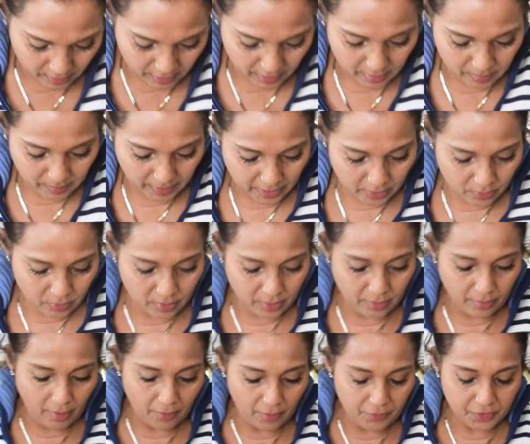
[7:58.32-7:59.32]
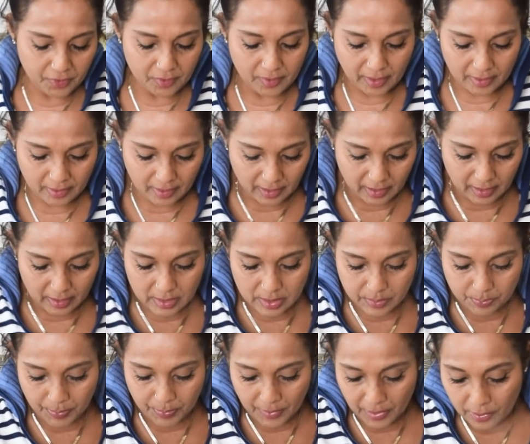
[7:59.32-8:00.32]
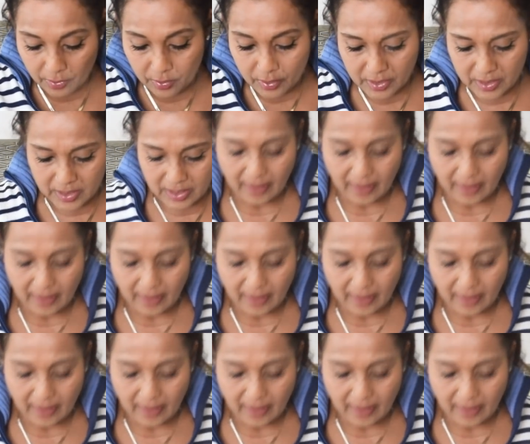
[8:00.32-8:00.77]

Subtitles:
turn my cooker off so nothing explodes.